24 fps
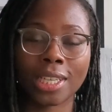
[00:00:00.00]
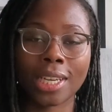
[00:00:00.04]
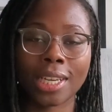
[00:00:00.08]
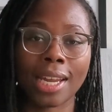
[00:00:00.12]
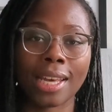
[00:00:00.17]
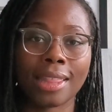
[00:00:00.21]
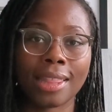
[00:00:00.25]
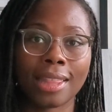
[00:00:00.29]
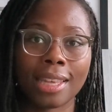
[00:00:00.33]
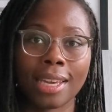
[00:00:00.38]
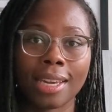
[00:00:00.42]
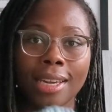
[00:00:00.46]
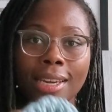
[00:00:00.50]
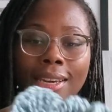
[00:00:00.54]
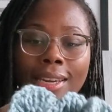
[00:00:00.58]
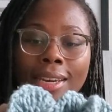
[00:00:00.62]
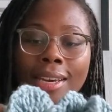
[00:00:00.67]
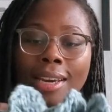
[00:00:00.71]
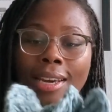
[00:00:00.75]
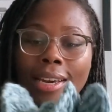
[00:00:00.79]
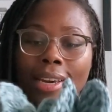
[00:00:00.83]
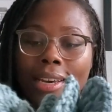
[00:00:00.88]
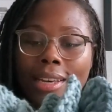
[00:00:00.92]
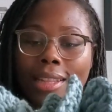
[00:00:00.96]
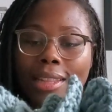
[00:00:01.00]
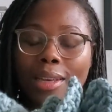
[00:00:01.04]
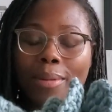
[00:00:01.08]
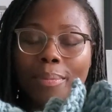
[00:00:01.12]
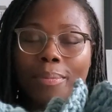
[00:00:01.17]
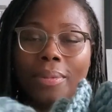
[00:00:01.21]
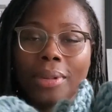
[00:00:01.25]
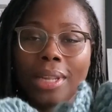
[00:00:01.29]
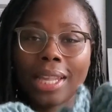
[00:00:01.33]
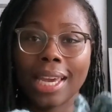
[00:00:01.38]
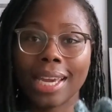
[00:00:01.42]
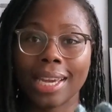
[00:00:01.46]
And I think the
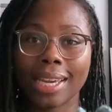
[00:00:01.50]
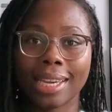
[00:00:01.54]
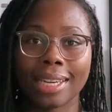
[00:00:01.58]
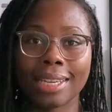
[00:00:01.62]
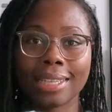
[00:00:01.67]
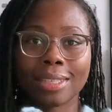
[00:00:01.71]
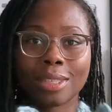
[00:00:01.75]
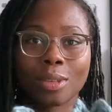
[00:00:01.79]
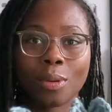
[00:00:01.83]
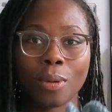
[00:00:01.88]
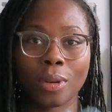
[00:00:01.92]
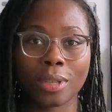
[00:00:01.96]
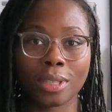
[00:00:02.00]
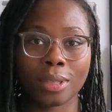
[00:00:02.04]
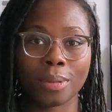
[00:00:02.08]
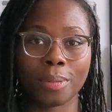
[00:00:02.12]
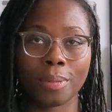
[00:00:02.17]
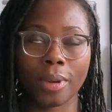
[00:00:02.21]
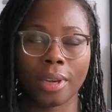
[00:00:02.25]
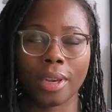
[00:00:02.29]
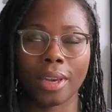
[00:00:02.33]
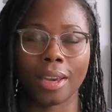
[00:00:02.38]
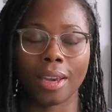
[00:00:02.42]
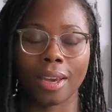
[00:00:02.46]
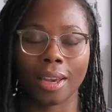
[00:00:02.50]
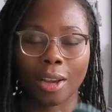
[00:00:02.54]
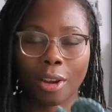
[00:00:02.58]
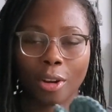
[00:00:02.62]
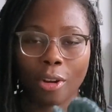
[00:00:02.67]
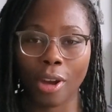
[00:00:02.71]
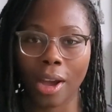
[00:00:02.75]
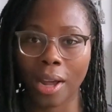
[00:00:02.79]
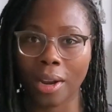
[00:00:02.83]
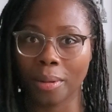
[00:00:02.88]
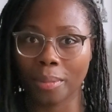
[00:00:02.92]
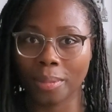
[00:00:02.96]
blanket is going to be
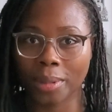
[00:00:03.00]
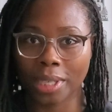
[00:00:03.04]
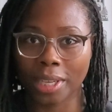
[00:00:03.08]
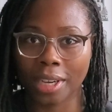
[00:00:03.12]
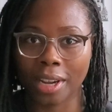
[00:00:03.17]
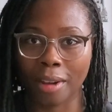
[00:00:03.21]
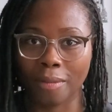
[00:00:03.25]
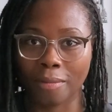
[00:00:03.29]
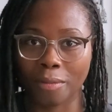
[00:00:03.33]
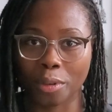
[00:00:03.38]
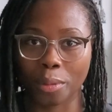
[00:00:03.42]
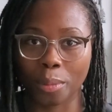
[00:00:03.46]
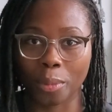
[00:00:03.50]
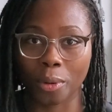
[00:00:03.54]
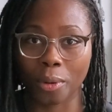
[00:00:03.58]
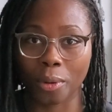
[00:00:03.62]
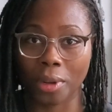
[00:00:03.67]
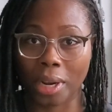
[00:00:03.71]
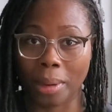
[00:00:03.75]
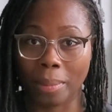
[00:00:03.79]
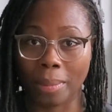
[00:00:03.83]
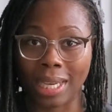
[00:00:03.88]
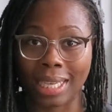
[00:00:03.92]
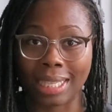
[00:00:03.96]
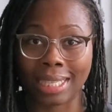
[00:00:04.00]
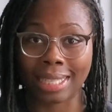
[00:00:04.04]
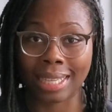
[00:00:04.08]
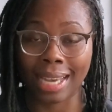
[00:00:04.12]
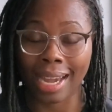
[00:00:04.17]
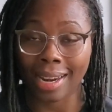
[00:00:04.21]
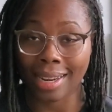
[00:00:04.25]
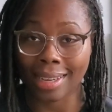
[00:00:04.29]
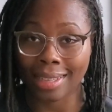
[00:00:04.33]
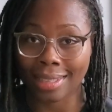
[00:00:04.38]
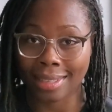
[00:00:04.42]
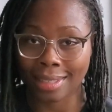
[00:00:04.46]
incredibly comfortable, and I'm
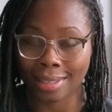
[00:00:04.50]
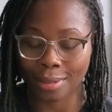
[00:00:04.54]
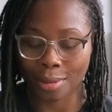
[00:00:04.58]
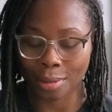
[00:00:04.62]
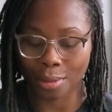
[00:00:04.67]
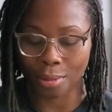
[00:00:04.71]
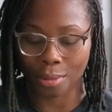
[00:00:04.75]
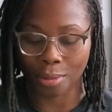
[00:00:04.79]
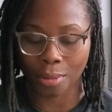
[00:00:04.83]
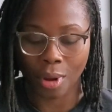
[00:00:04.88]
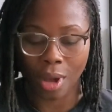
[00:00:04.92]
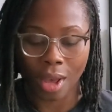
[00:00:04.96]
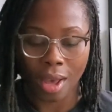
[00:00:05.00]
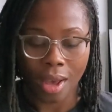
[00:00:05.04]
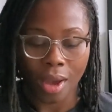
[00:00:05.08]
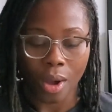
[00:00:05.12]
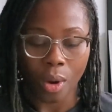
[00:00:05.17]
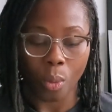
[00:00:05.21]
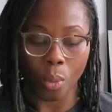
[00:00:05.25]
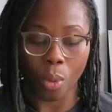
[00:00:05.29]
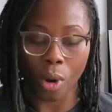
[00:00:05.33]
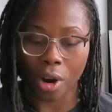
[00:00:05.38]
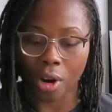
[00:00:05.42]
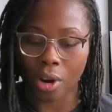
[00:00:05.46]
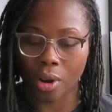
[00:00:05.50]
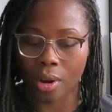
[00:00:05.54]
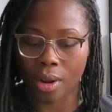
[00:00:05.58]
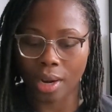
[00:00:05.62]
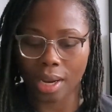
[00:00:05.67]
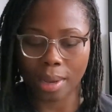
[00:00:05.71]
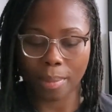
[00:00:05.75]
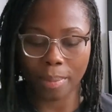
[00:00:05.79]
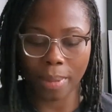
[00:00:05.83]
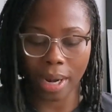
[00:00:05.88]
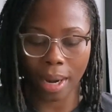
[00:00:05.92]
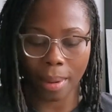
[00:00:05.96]
excited to work on
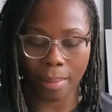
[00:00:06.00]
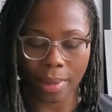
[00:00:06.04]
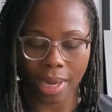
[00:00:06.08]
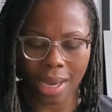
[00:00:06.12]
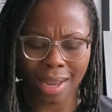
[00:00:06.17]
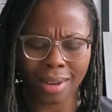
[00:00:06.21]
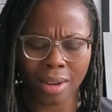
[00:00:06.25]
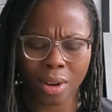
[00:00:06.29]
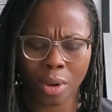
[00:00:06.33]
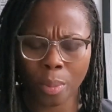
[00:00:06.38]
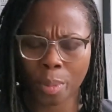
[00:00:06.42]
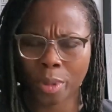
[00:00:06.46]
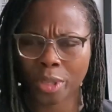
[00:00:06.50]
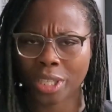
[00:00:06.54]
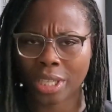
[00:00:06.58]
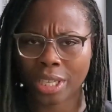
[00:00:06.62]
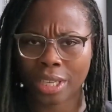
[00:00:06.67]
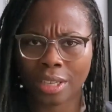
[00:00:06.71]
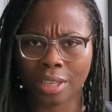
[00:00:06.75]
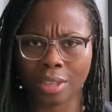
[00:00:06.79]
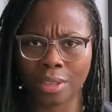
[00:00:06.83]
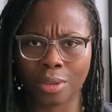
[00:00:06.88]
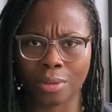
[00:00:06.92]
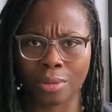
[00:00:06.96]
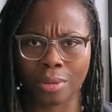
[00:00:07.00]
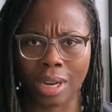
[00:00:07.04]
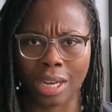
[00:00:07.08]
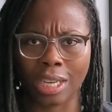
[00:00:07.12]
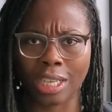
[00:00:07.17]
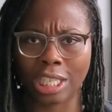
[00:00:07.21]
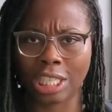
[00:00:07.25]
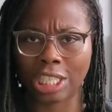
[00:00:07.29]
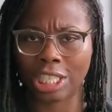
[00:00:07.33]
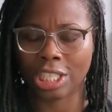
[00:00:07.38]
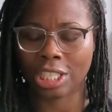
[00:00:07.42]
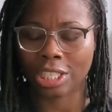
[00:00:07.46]
it, but I'm in no particular
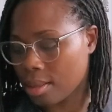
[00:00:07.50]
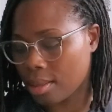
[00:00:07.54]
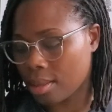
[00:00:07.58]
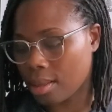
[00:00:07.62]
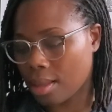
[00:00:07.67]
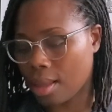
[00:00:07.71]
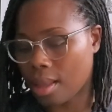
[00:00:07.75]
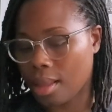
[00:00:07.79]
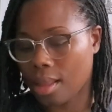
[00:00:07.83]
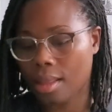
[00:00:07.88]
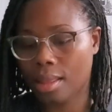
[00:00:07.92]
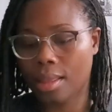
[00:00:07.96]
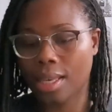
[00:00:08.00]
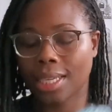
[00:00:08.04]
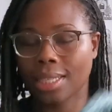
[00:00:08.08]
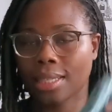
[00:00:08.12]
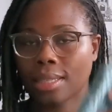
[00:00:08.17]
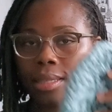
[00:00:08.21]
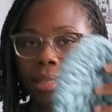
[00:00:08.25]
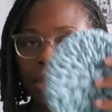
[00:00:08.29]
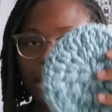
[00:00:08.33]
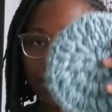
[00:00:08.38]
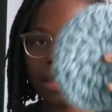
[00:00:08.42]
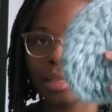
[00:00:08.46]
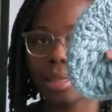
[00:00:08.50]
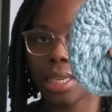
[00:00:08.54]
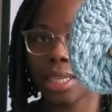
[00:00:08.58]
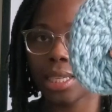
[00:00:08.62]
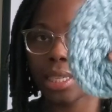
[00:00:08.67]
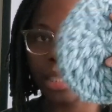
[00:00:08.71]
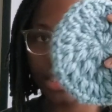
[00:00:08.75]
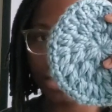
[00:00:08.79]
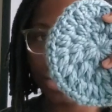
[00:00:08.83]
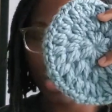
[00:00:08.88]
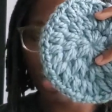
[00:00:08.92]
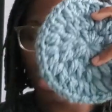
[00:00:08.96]
rush. This
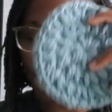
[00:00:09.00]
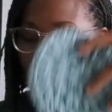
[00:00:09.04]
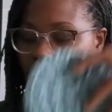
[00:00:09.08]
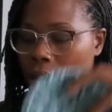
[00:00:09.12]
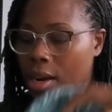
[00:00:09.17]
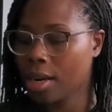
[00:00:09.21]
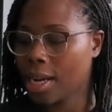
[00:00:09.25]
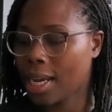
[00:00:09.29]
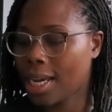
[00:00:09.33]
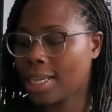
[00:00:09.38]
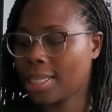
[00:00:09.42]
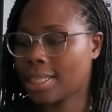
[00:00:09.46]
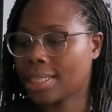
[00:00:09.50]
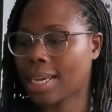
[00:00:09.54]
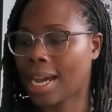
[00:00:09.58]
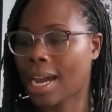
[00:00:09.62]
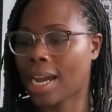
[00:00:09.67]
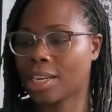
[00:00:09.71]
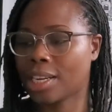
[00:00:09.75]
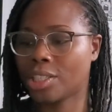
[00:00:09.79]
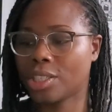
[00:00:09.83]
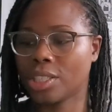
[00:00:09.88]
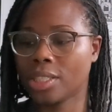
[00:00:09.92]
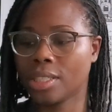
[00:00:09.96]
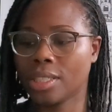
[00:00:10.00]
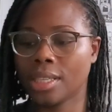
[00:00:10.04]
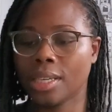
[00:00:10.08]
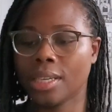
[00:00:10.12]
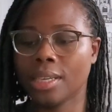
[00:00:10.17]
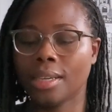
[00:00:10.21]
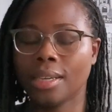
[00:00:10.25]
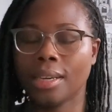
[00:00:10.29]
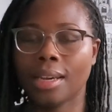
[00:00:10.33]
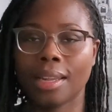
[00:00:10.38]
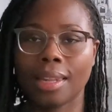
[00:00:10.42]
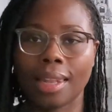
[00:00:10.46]
yarn is
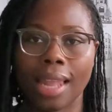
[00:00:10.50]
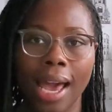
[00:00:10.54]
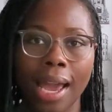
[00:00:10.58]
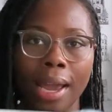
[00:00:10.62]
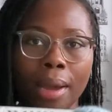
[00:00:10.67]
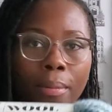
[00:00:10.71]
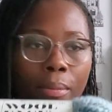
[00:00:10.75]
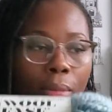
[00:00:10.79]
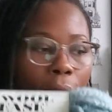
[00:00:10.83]
actually Lion